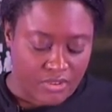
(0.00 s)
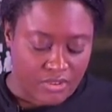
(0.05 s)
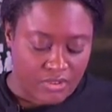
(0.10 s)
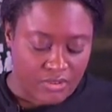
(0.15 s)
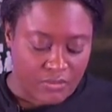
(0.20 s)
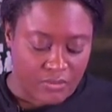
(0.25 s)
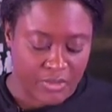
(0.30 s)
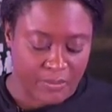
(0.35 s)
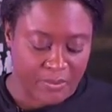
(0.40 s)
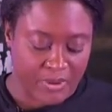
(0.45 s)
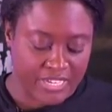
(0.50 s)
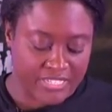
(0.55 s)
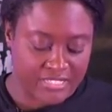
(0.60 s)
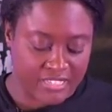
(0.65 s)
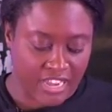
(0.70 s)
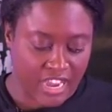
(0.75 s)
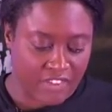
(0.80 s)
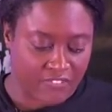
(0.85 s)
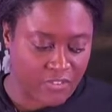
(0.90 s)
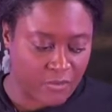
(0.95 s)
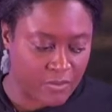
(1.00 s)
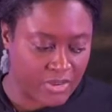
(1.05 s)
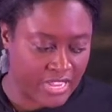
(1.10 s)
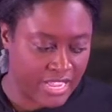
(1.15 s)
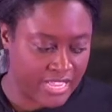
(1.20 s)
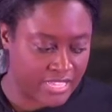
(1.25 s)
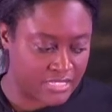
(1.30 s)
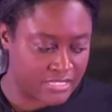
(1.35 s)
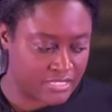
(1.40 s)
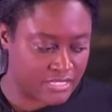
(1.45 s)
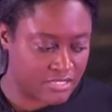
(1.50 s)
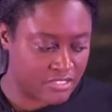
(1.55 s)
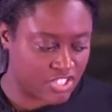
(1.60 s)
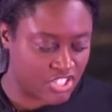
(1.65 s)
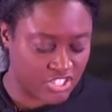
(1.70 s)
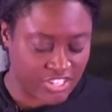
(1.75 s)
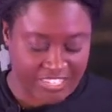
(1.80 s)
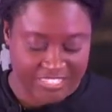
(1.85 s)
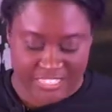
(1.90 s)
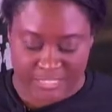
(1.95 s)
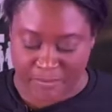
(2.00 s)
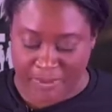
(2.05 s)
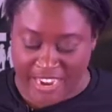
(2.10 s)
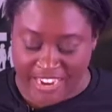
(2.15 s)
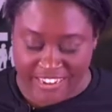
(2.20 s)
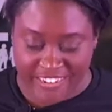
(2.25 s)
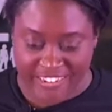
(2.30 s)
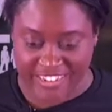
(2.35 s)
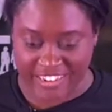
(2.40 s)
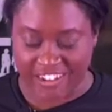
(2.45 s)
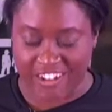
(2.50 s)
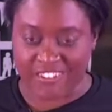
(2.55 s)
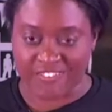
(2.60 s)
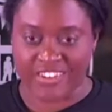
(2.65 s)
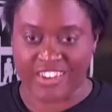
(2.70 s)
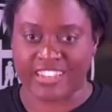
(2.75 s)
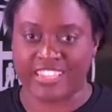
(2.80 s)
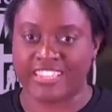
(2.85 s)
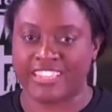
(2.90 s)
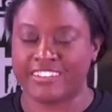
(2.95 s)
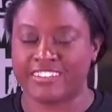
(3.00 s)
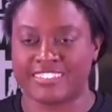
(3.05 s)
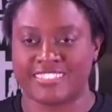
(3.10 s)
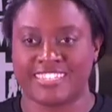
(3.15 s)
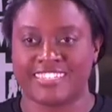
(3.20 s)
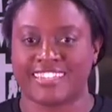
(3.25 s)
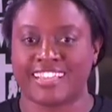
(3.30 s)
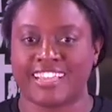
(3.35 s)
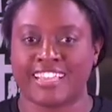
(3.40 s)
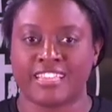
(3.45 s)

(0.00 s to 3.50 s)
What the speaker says: We praise God for what has transpired already here tonight.